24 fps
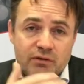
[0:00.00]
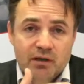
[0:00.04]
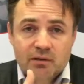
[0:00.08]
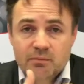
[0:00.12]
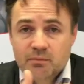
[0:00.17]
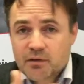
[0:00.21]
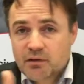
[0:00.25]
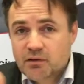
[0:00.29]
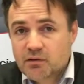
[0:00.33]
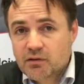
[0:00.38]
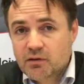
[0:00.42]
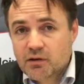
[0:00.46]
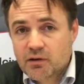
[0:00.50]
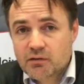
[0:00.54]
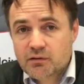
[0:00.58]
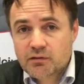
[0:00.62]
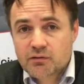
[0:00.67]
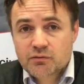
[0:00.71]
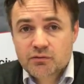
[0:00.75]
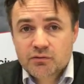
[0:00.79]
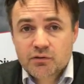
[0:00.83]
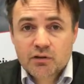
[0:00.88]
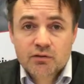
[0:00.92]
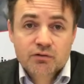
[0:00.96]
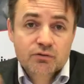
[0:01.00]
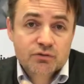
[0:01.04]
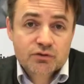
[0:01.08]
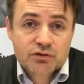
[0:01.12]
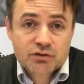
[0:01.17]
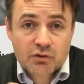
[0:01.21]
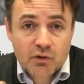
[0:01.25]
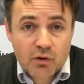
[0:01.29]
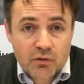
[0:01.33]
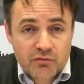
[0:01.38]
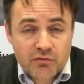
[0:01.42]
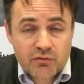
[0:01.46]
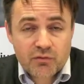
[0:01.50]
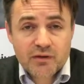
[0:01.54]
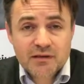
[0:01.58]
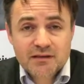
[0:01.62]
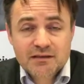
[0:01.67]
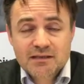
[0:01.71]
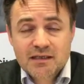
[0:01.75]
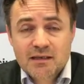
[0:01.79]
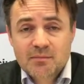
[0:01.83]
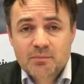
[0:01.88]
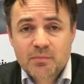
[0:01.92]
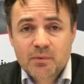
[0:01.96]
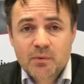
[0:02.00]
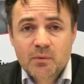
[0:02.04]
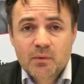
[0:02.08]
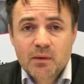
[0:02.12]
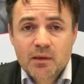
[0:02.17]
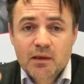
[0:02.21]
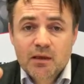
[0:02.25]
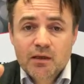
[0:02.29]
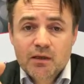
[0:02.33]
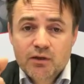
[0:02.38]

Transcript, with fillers: I mean the Endosol, for example,